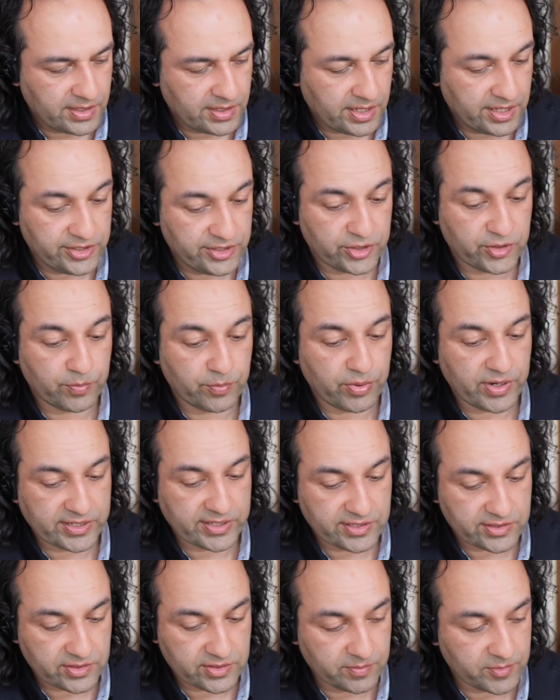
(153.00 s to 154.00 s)
and you can
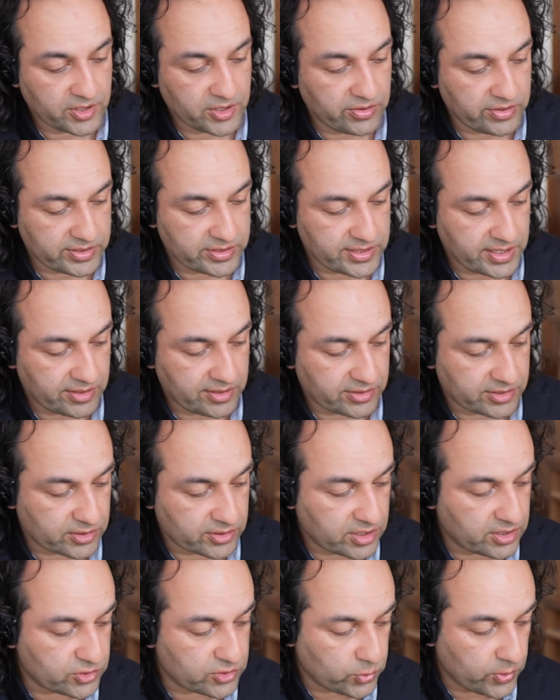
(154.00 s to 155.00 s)
practice them going down
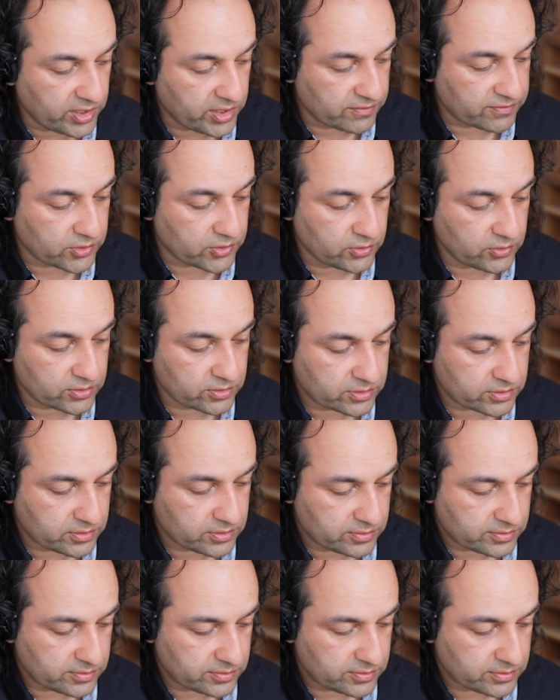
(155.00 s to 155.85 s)
as well, of course.